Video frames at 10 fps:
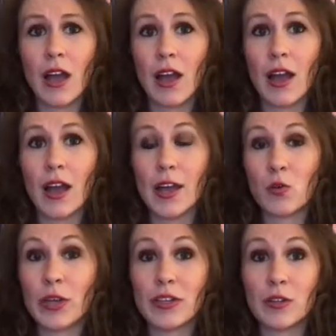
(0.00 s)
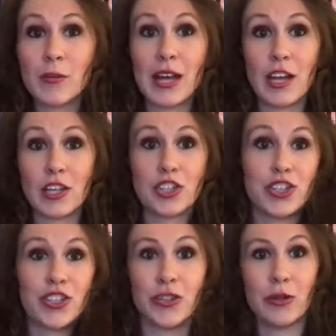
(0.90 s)
I wiggle my
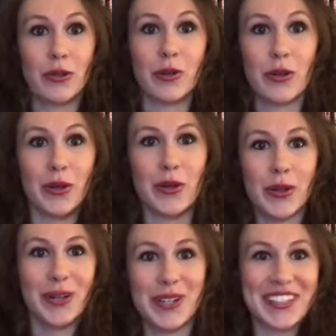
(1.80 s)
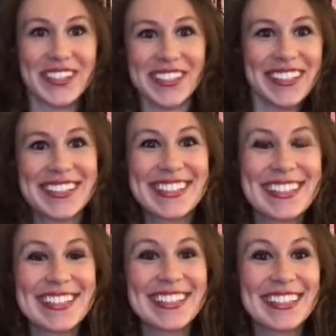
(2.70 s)
shoulders.
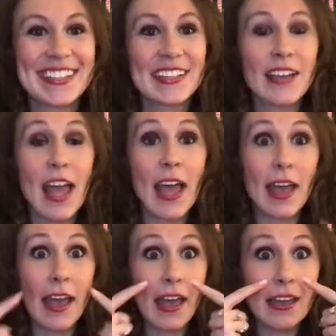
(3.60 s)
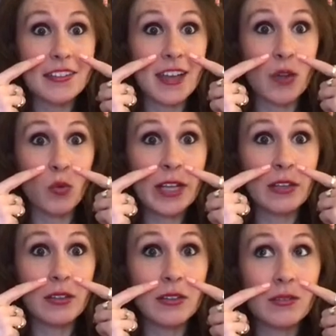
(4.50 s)
And I
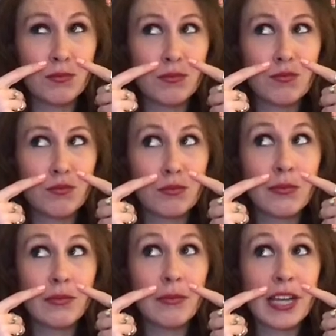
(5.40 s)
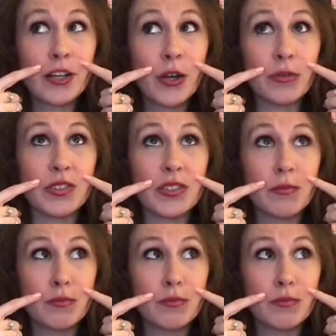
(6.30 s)
wiggle my nose.